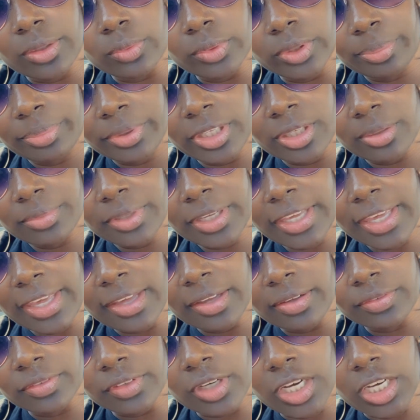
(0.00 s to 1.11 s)
1 p.m. I
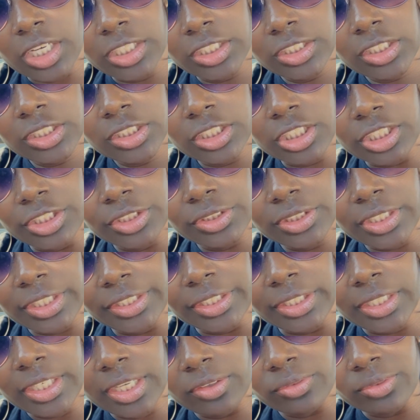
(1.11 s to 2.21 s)
have all of the clothes I
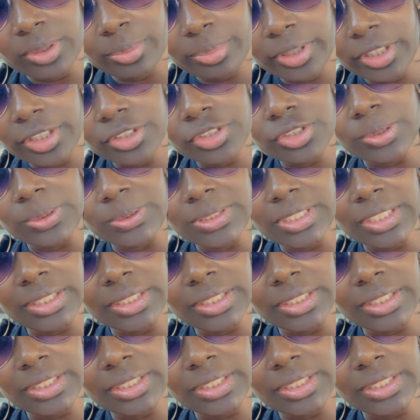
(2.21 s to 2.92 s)
need. I have one pair of shoes.